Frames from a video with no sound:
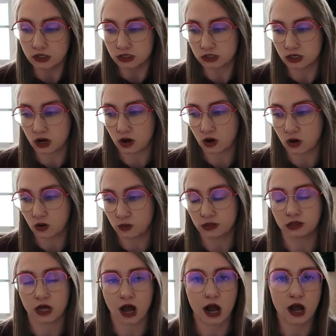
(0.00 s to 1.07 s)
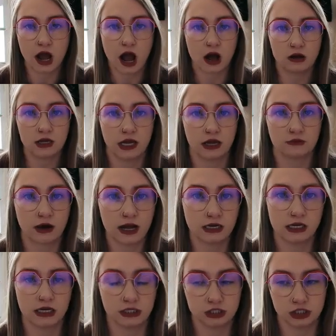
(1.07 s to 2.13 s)
So with that, I'll get
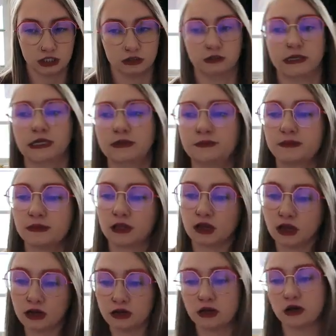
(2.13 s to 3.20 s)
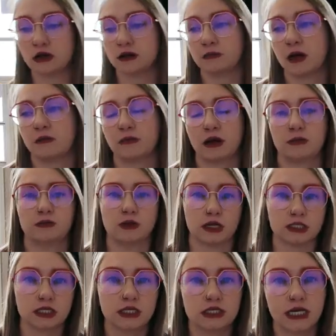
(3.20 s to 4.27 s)
right into it. My
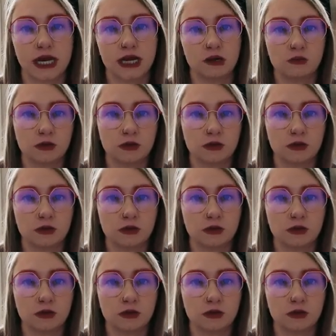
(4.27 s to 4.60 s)
brother and I